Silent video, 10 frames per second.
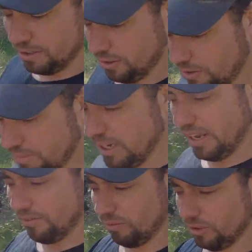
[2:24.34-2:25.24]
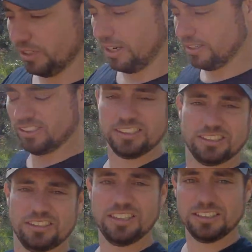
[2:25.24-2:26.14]
you know, I mean, I haven't really gotten
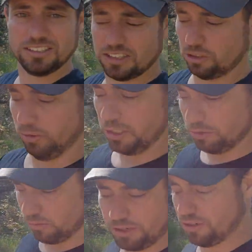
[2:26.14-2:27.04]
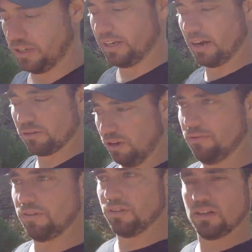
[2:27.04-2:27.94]
in any situation where I couldn't get out
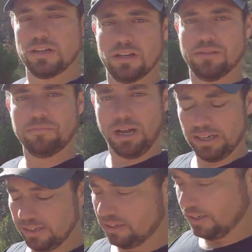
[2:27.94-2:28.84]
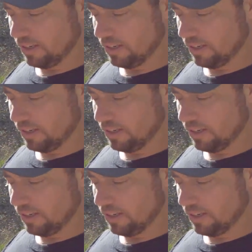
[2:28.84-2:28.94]
of, but